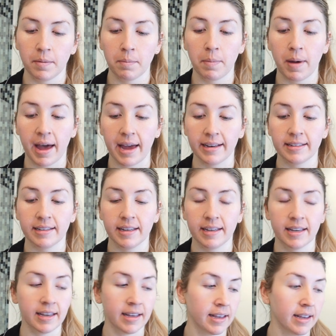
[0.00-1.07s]
But
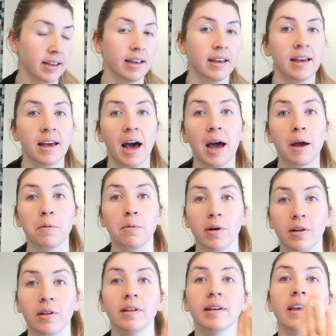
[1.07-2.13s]
I
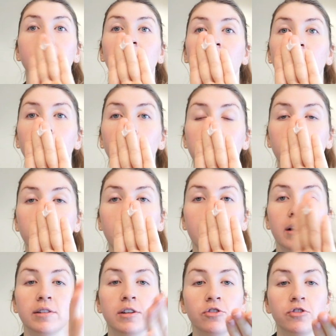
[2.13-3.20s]
will give a quick shout
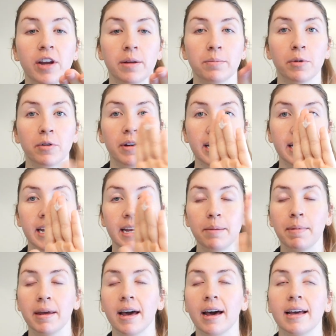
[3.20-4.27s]
out to Jan
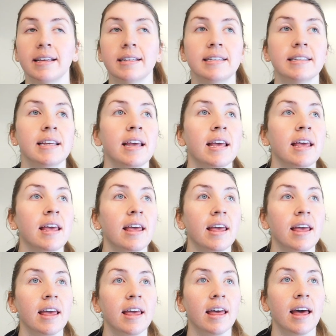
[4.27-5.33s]
Marini because
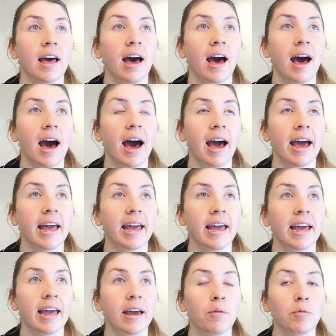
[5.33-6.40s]

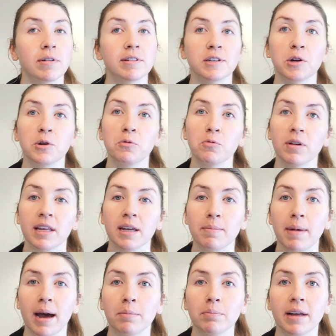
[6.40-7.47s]
I was in a really
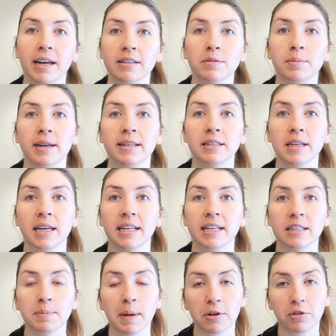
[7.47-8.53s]
bad place in my skin,
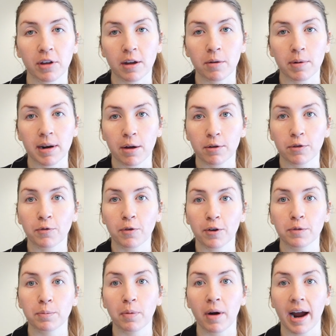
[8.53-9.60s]
especially when I was
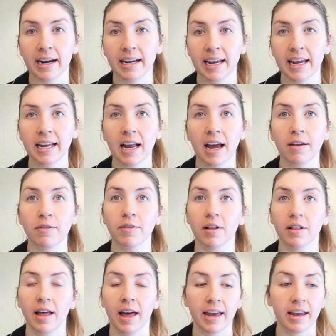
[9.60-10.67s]
first pregnant. I
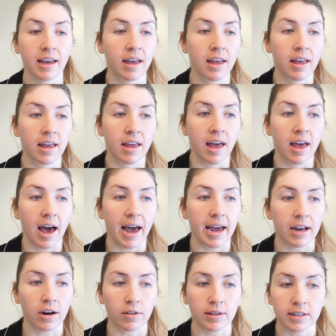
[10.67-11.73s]
feel like I
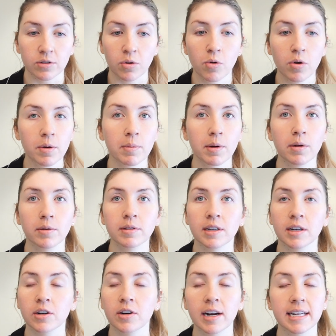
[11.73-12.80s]
had all these hormones
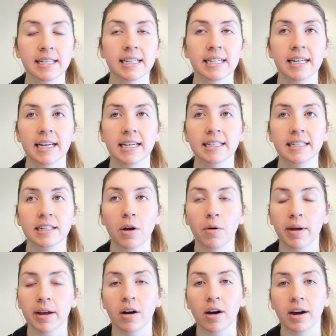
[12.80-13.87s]
and craziness
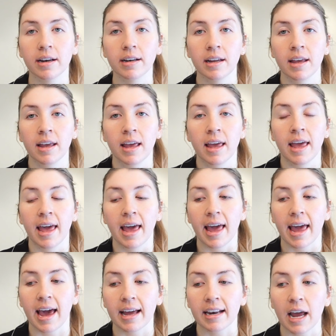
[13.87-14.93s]
going on,
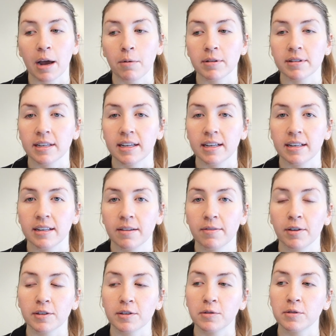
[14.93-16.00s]
and I
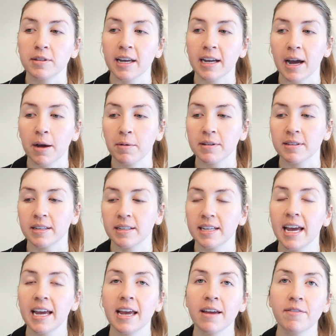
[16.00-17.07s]
felt so sick. I wasn't
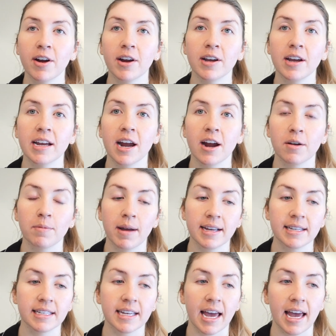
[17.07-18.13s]
taking very good care of
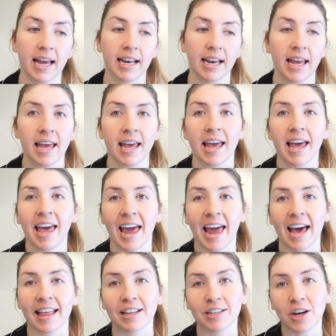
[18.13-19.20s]
my skin,
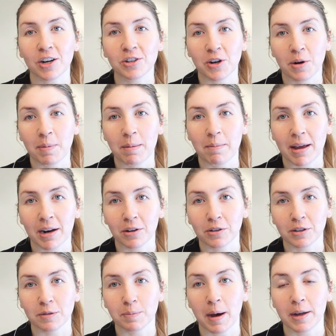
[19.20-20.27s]
and the doctor at my
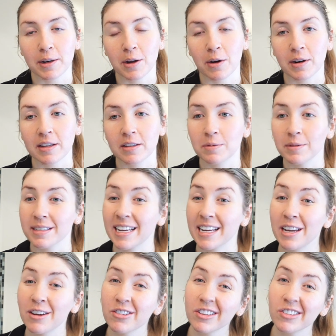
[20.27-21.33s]
medical spa noticed and was
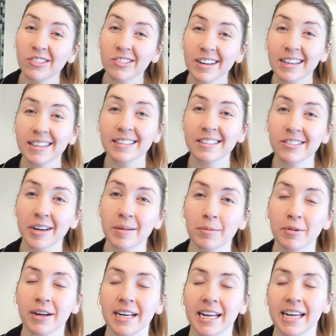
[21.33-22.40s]
like, you should try this Jan
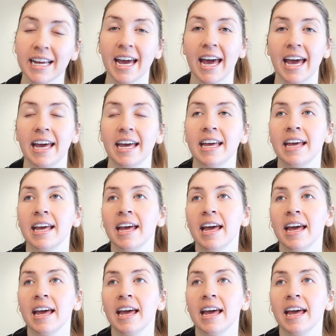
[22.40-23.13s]
Marini kit.